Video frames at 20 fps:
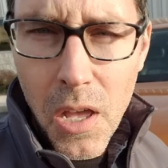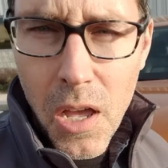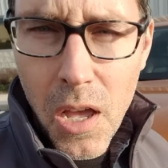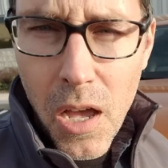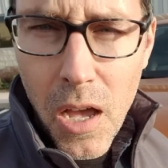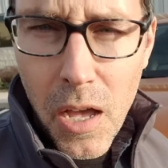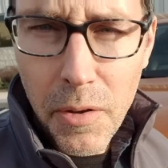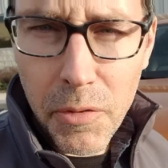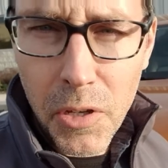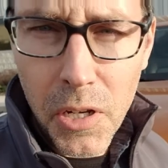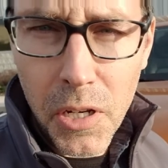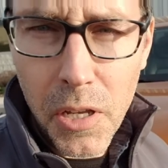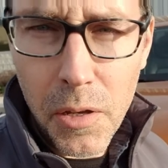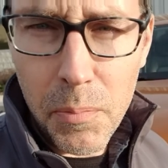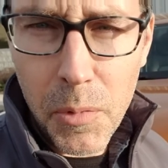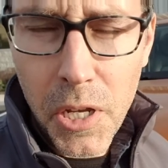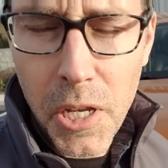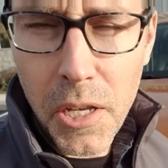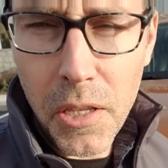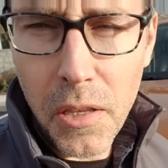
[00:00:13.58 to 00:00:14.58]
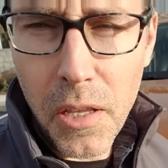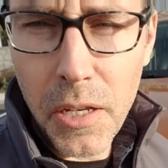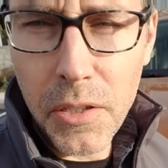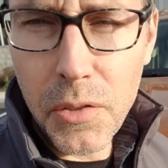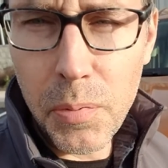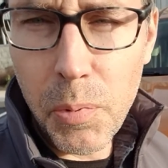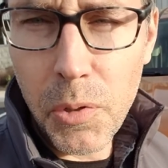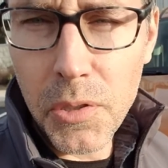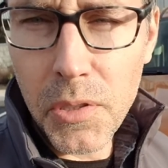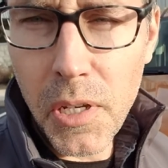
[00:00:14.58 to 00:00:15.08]
I'm going to get my headlights
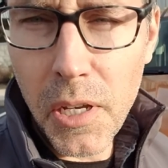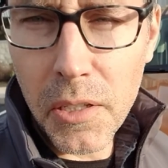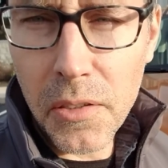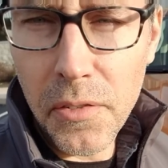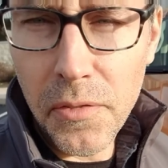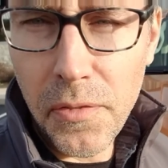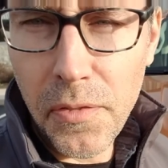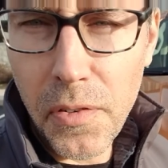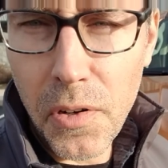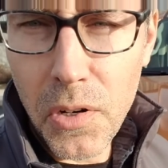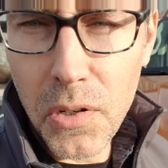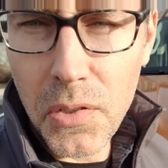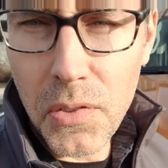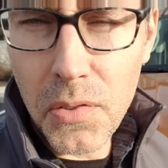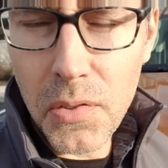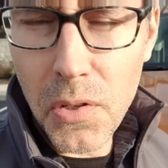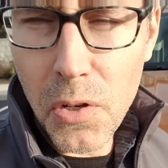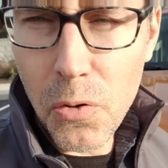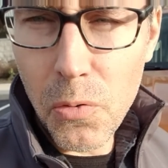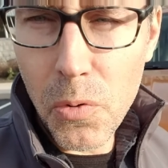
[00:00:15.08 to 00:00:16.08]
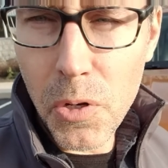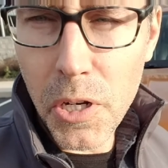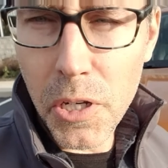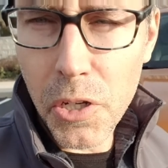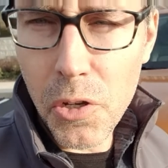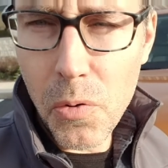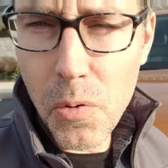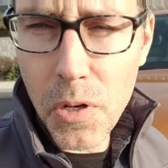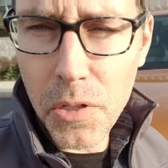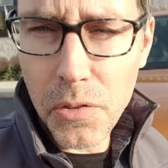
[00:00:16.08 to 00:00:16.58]
protected first, so when I
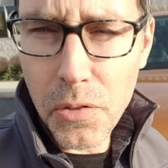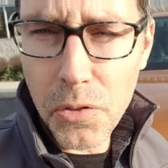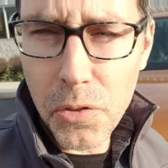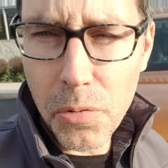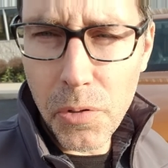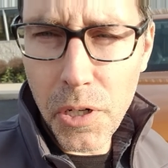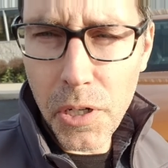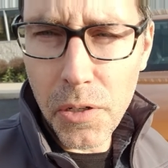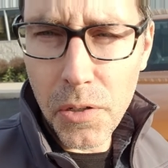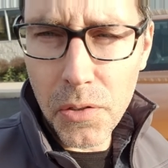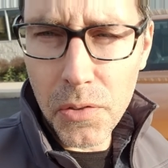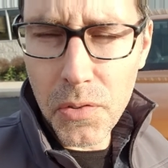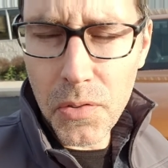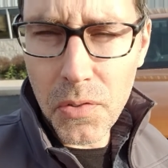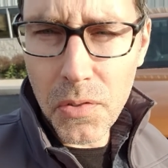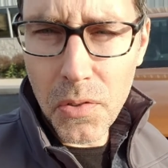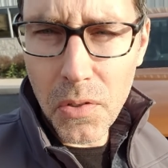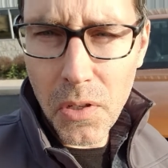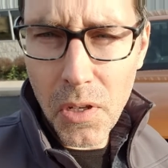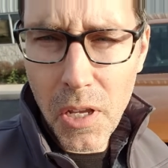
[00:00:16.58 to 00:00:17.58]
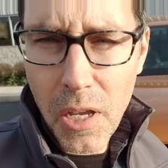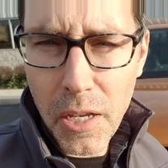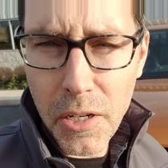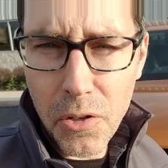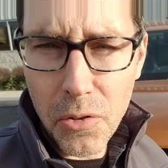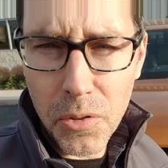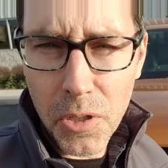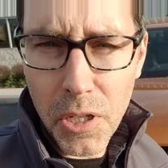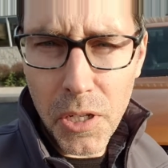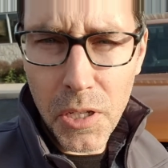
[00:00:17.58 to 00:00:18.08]
go on the trails I
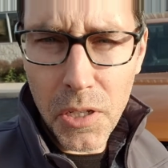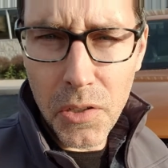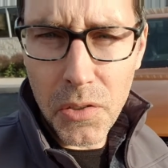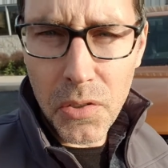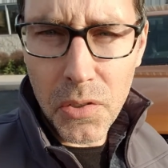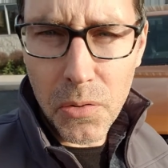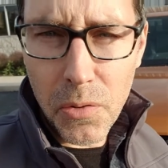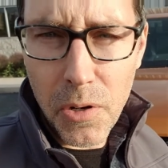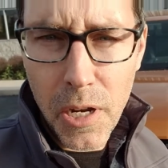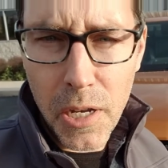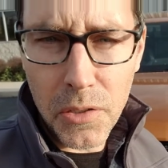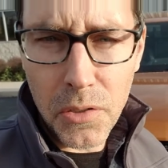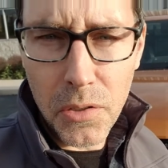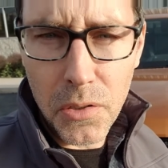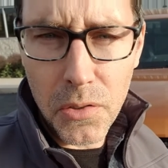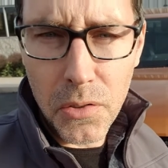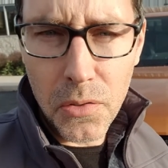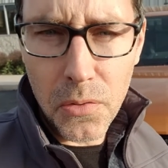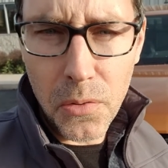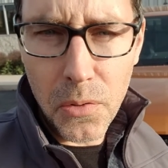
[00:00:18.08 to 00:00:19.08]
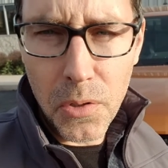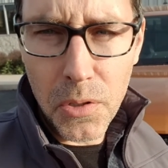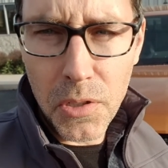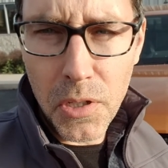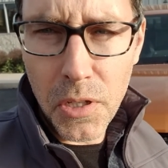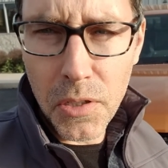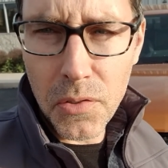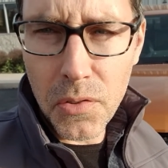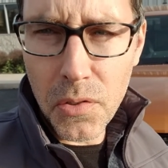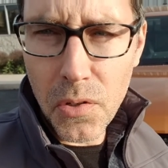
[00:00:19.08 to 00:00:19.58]
don't get any scratches or
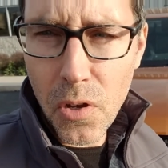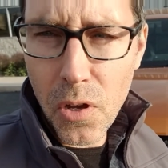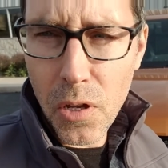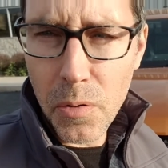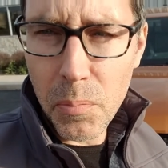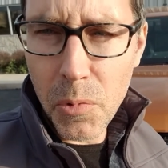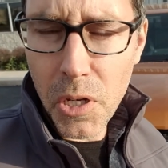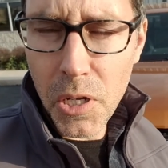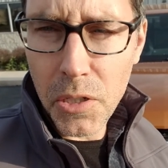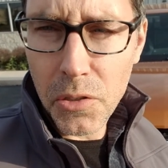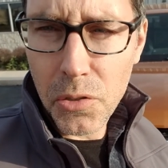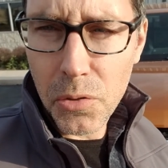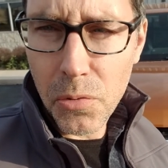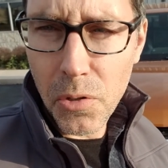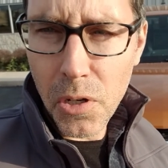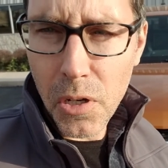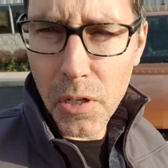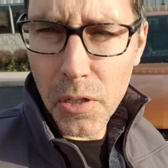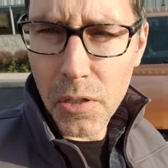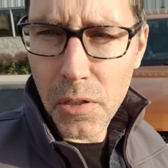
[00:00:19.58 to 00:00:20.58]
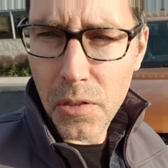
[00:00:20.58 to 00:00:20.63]
dents on my truck.